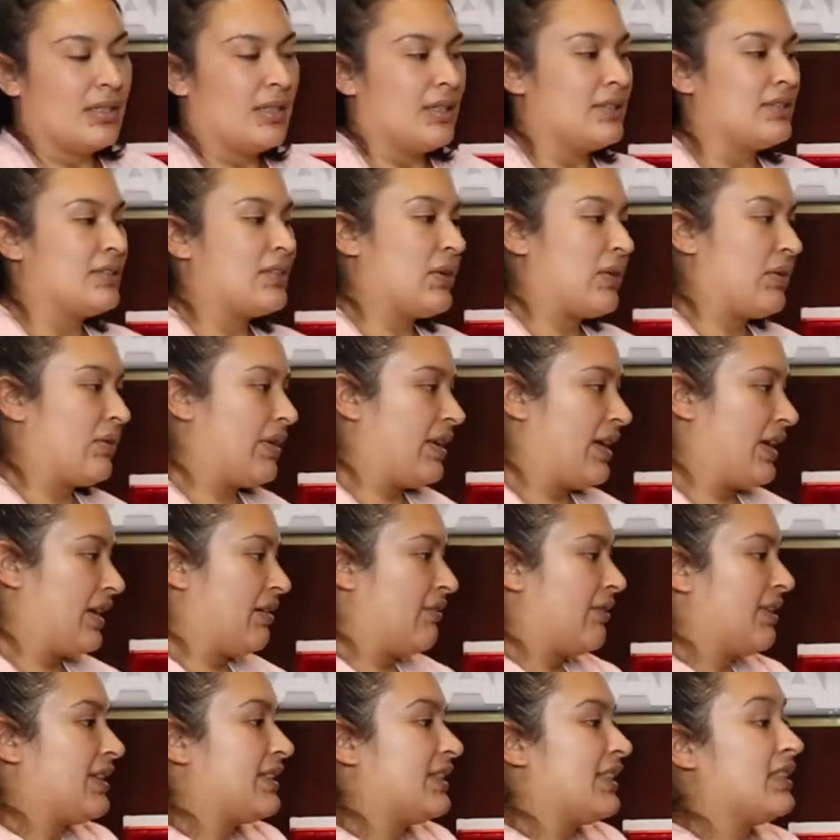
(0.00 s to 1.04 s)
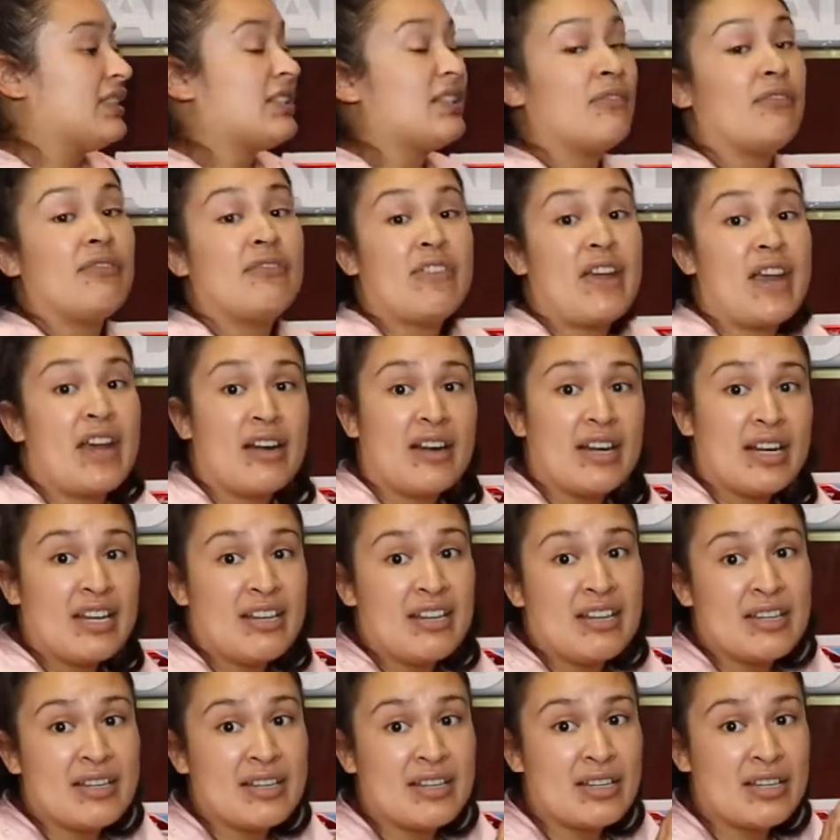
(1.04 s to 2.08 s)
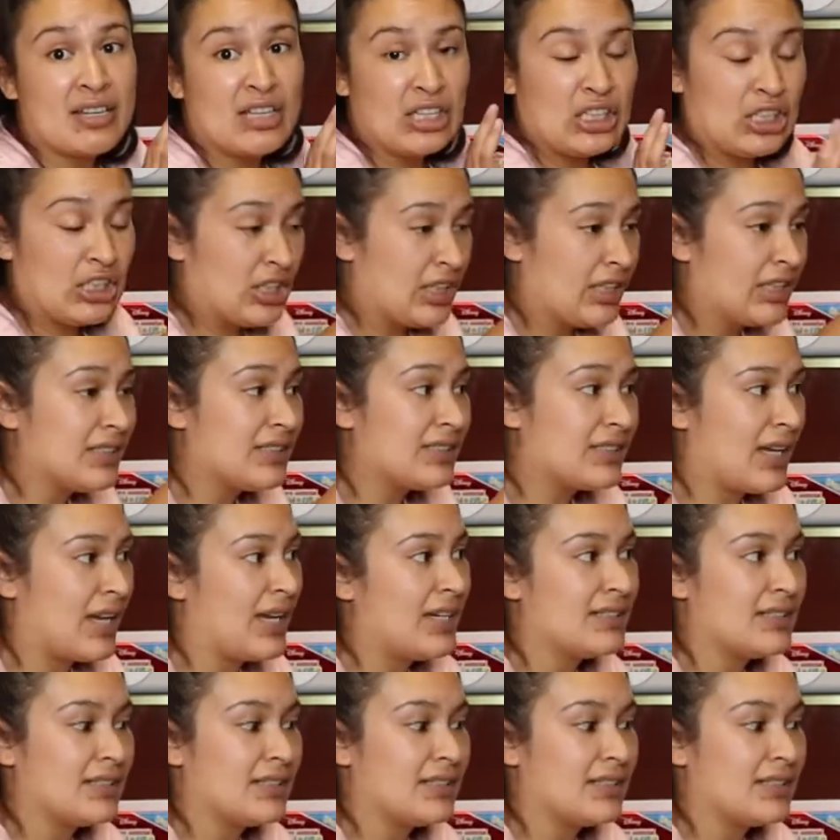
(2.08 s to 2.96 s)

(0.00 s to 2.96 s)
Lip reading: So anyways, it's a very good size.